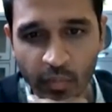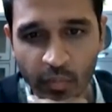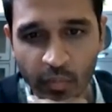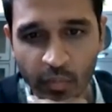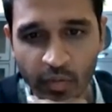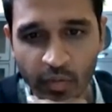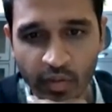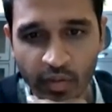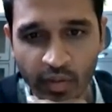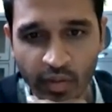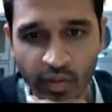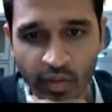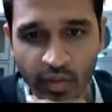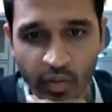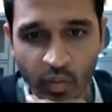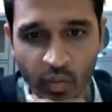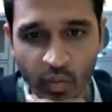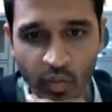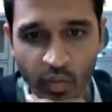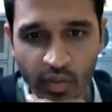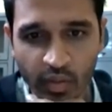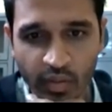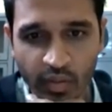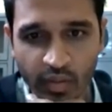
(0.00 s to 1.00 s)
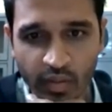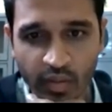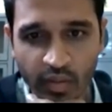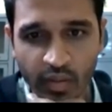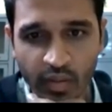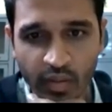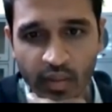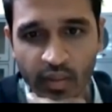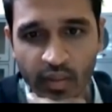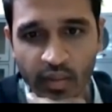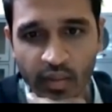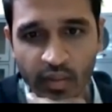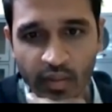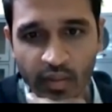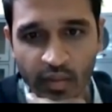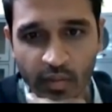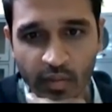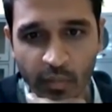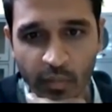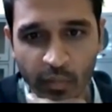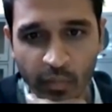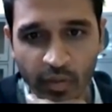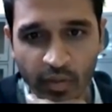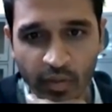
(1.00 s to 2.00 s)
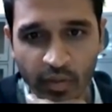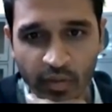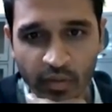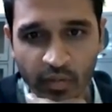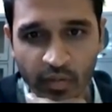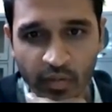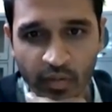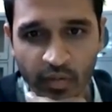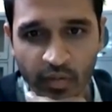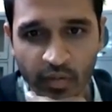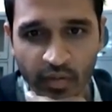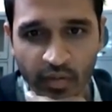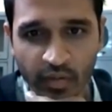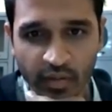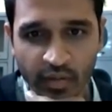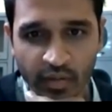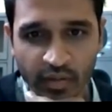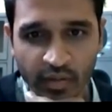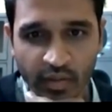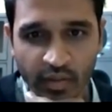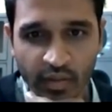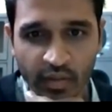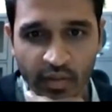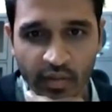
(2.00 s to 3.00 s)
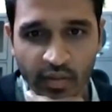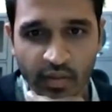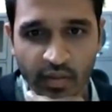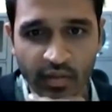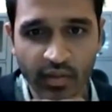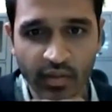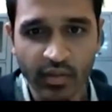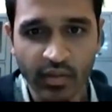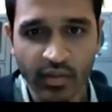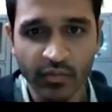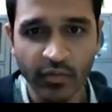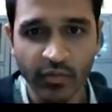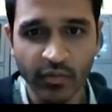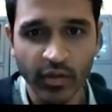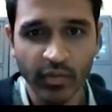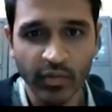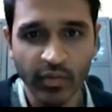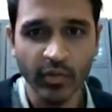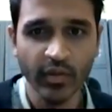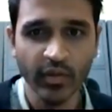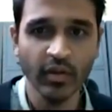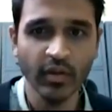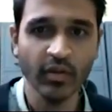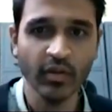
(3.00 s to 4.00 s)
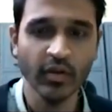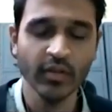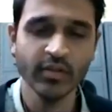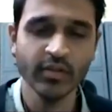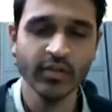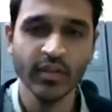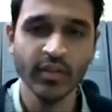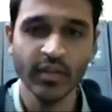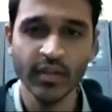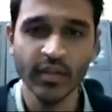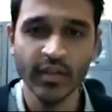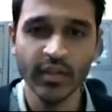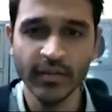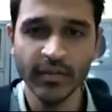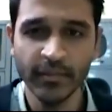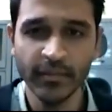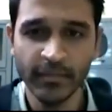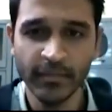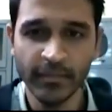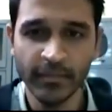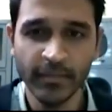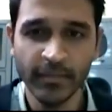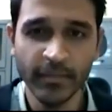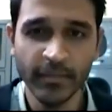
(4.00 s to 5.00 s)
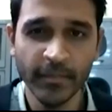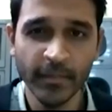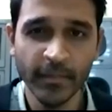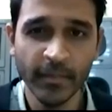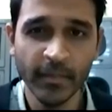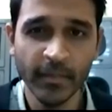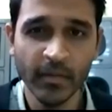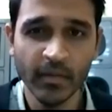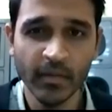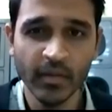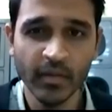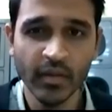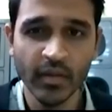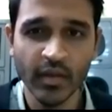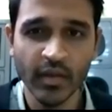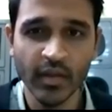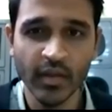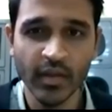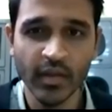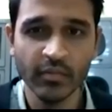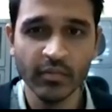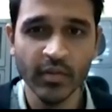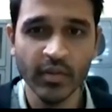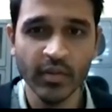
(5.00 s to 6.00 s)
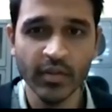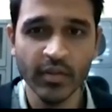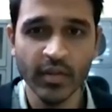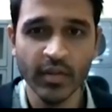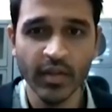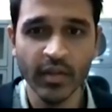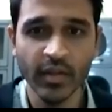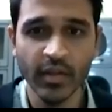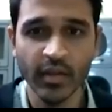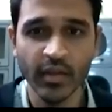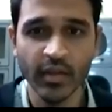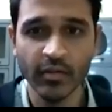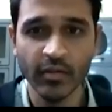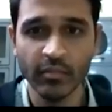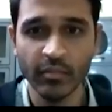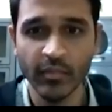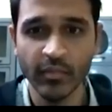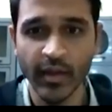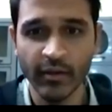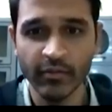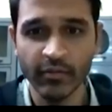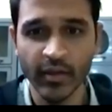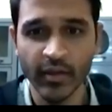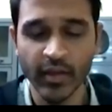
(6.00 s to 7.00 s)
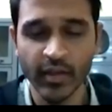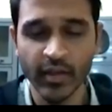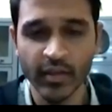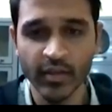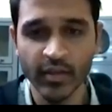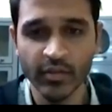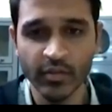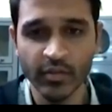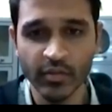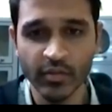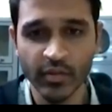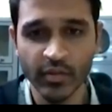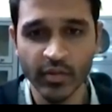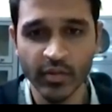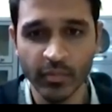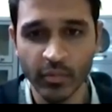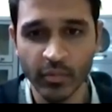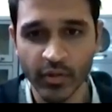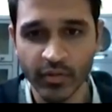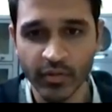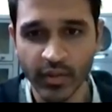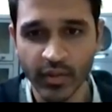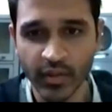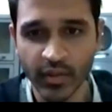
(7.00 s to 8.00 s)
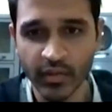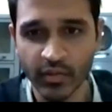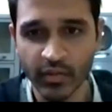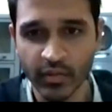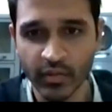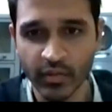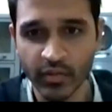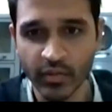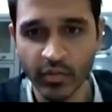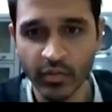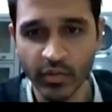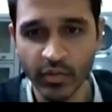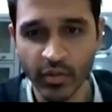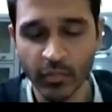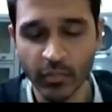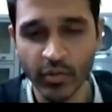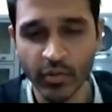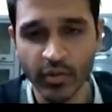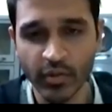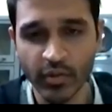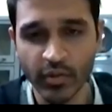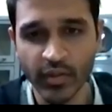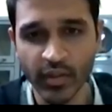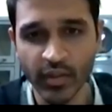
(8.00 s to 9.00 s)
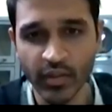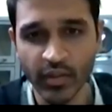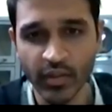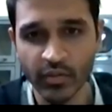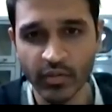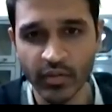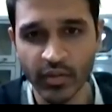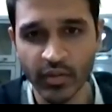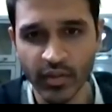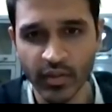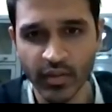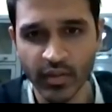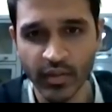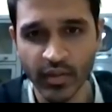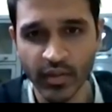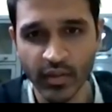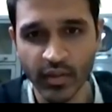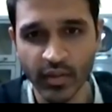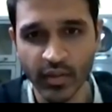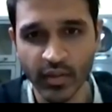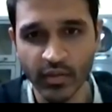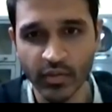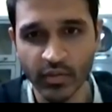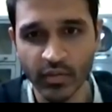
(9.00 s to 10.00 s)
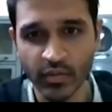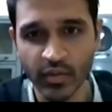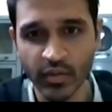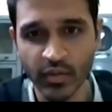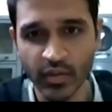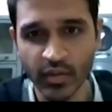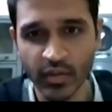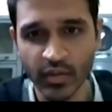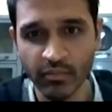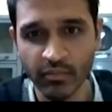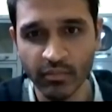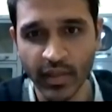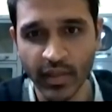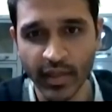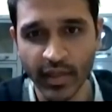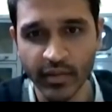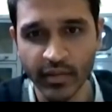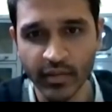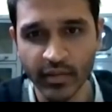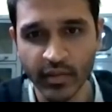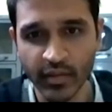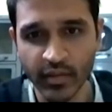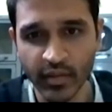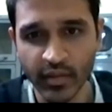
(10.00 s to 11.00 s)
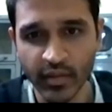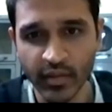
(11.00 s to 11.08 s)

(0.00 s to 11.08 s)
proceeding towards the membranous urethra. You can see the foreign body lodged in there. As we're trying um, navigating through the prostatic through the prostatic urethra into the bladder,